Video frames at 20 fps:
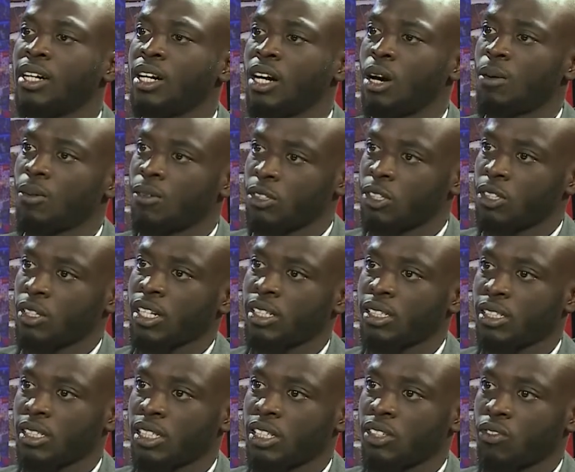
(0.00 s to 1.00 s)
of the
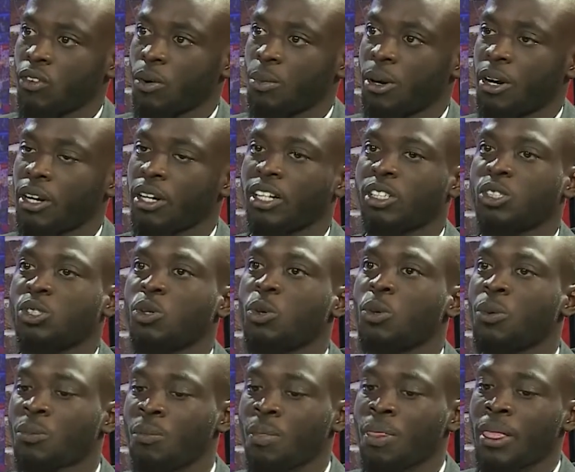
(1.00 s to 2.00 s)
United States of America.
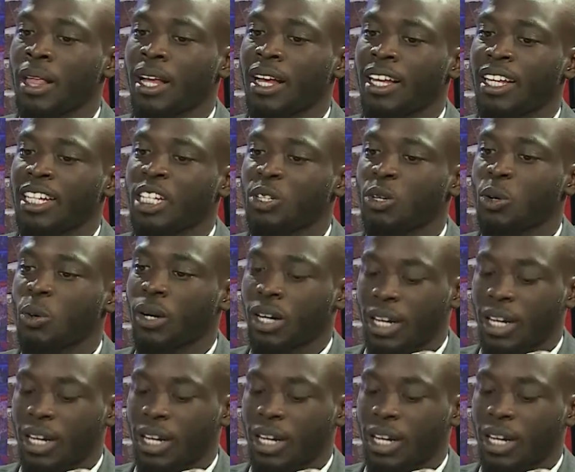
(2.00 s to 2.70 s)
So, you know,